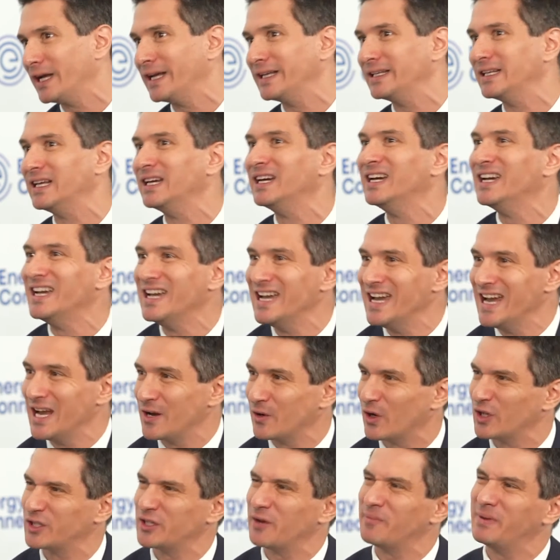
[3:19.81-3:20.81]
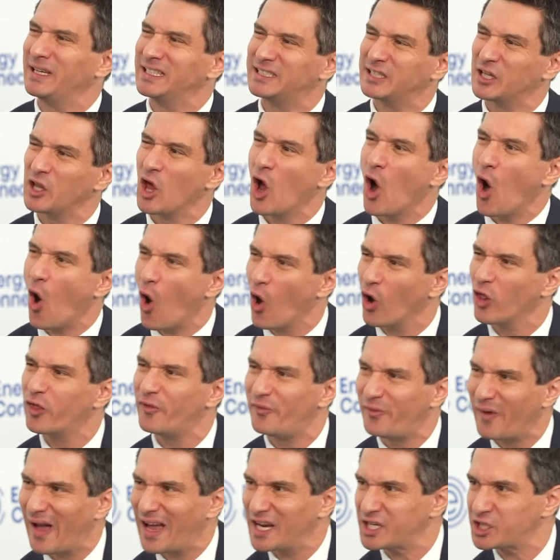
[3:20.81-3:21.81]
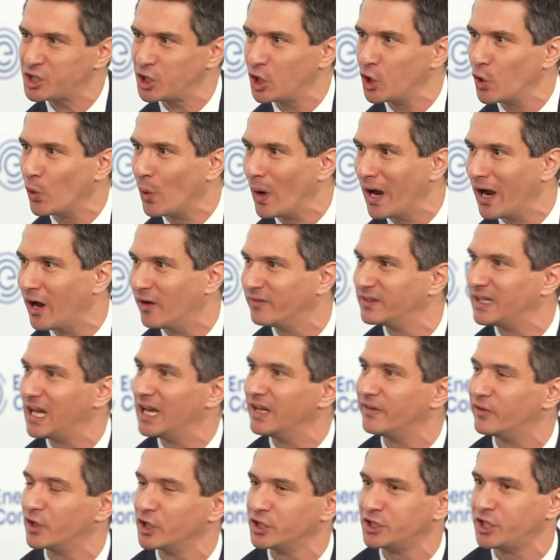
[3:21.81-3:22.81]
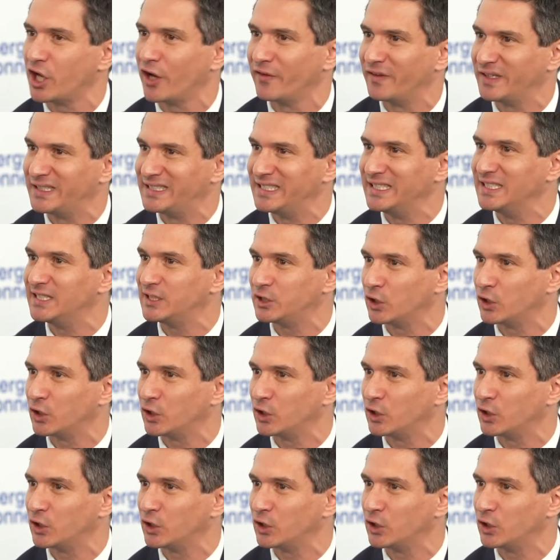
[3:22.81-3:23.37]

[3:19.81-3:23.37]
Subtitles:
and it was a bit an old-fashioned way of delivering services.